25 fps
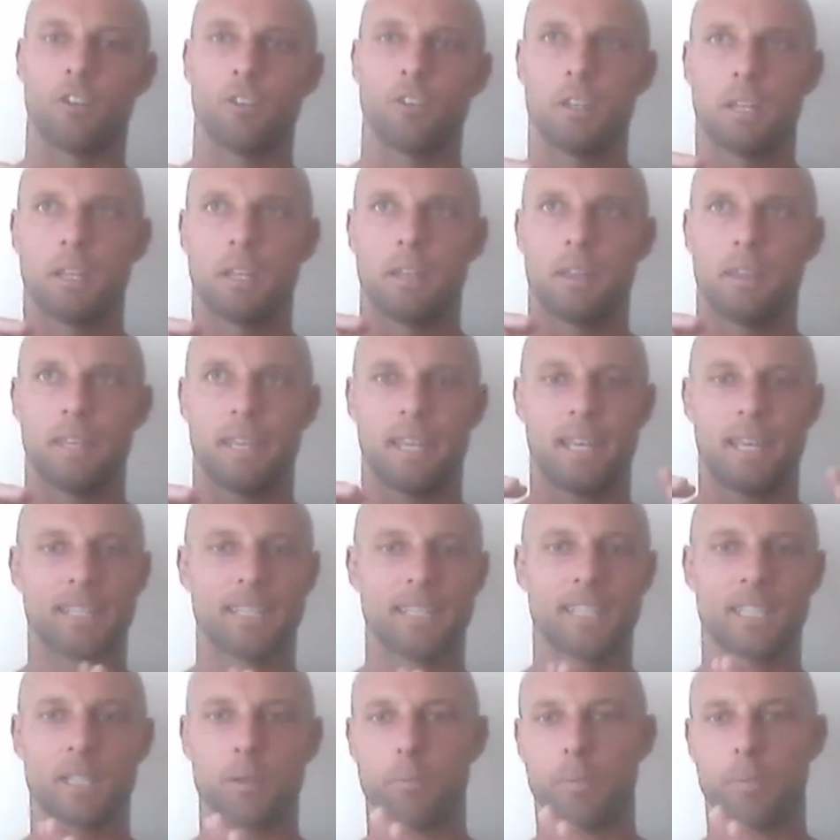So
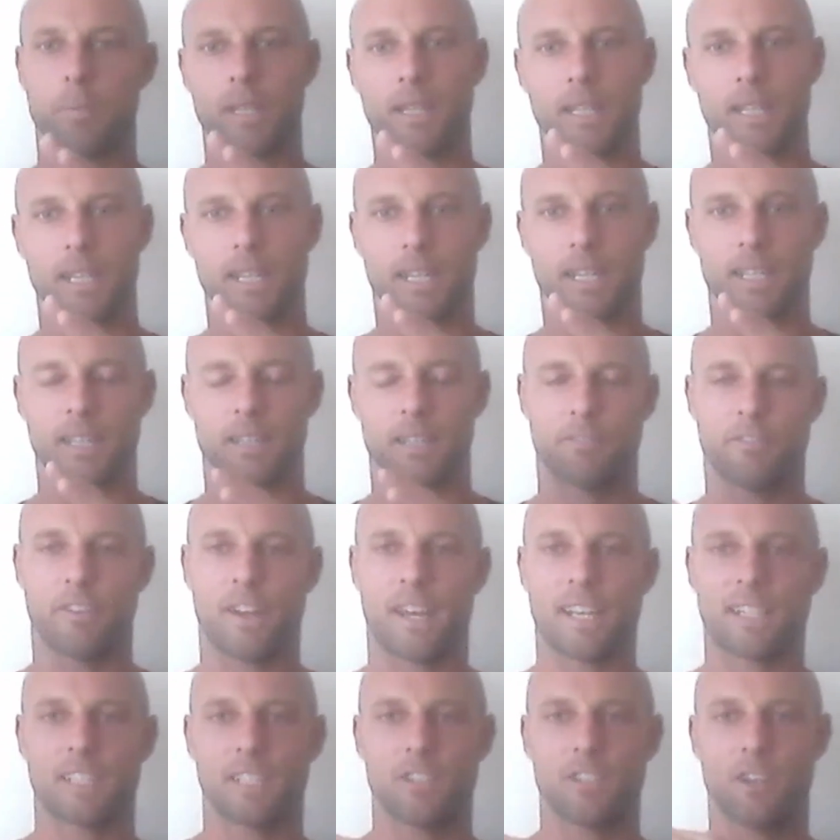the
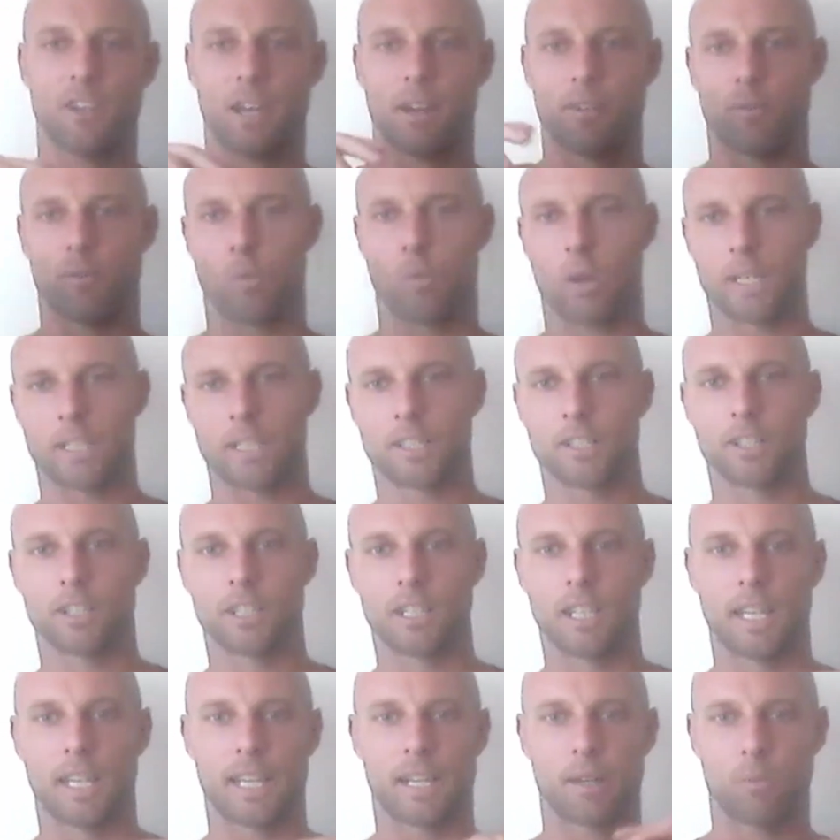instability, the fact that you have
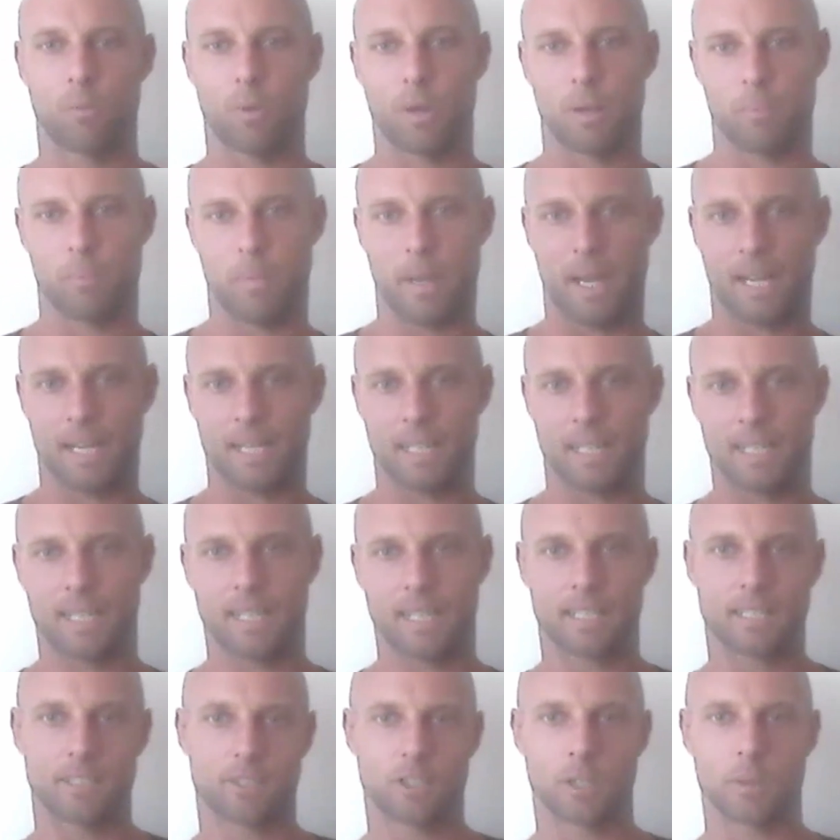one good leg and one
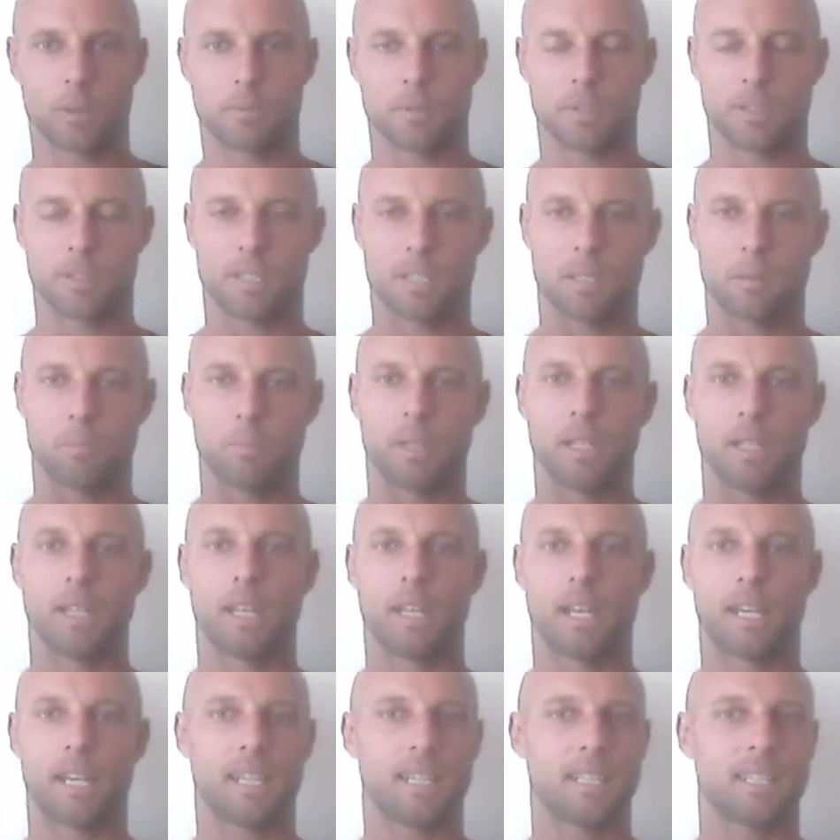bad leg in terms of
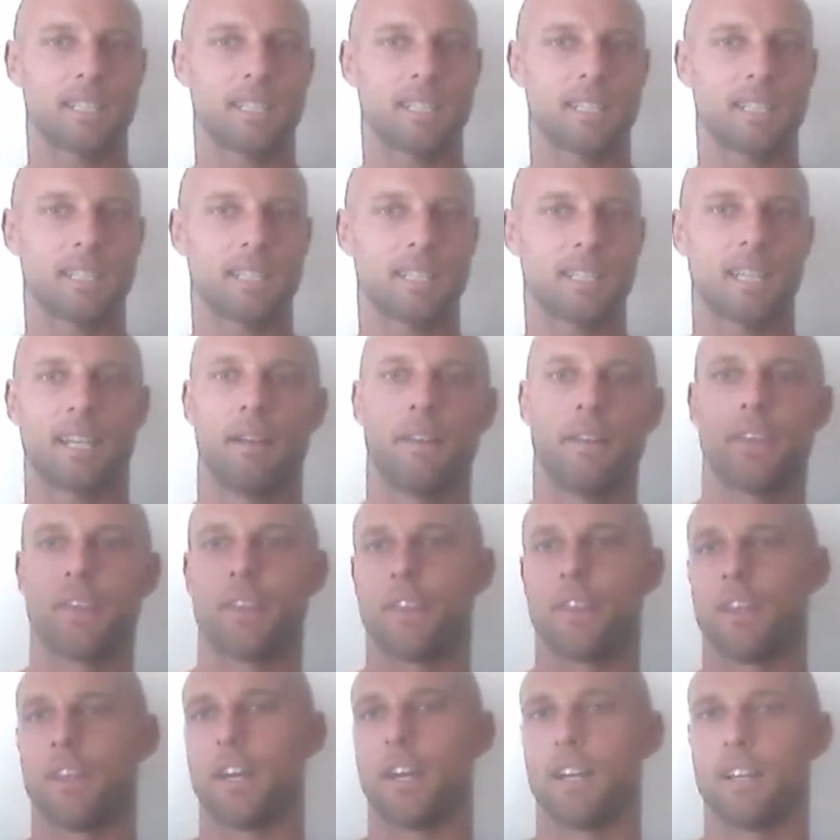stability is like
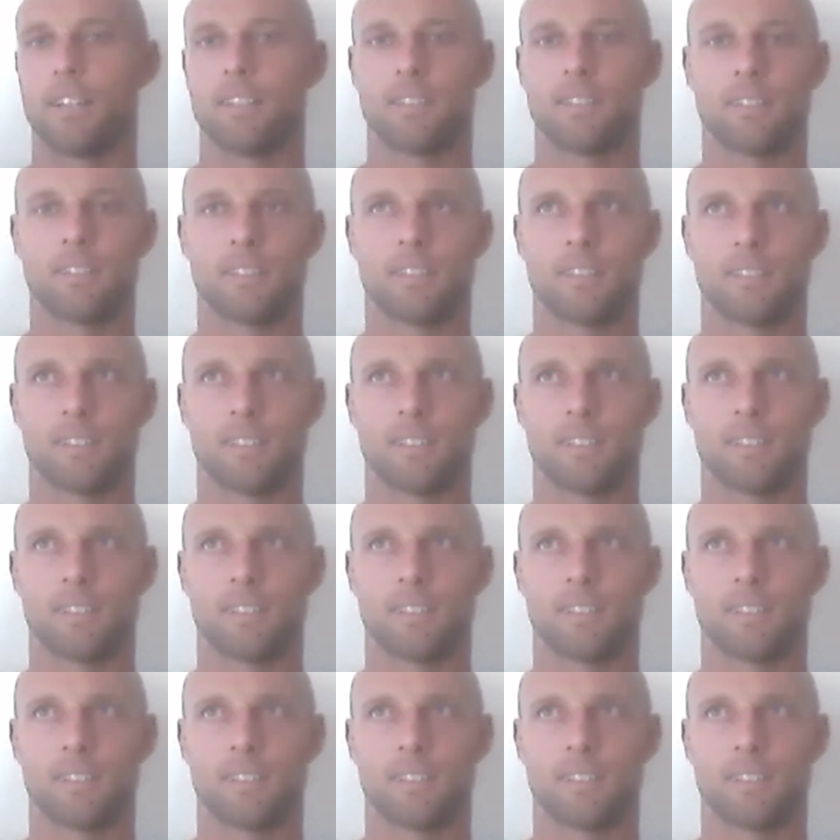I